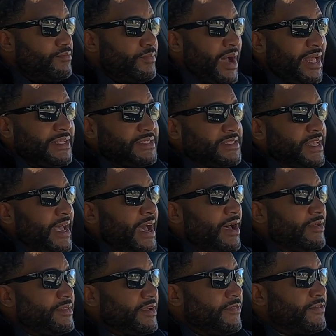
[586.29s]
Body
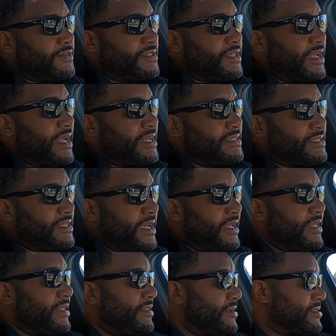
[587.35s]
style difference, like I
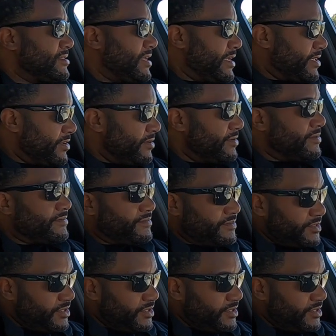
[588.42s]
said, it looks like your